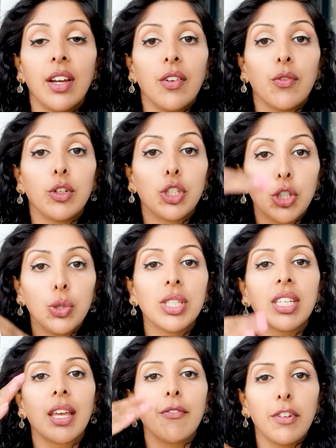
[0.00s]

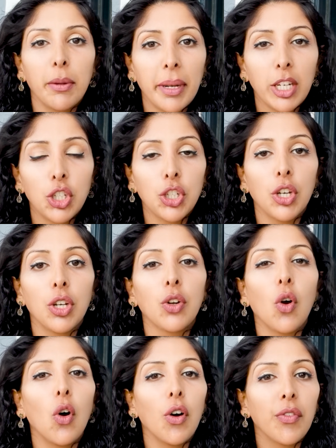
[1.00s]
reducing
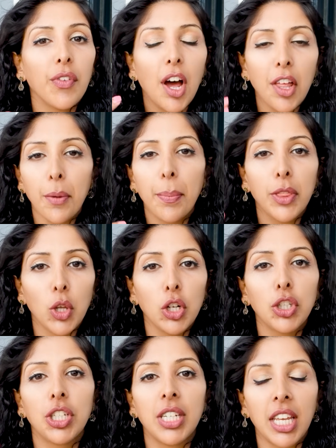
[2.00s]
inflammation of other
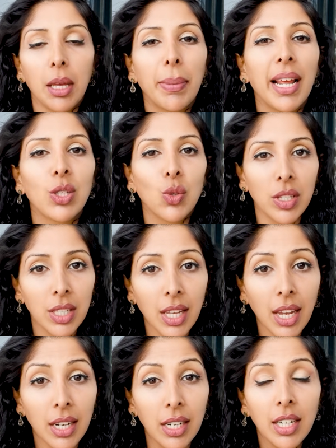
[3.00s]
pathology taking place on the
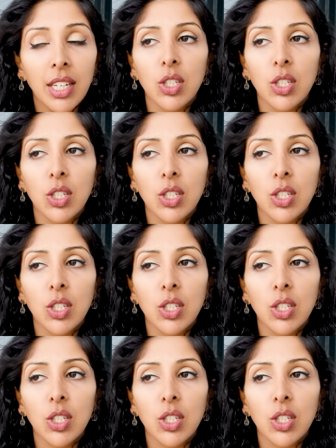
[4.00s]
skin.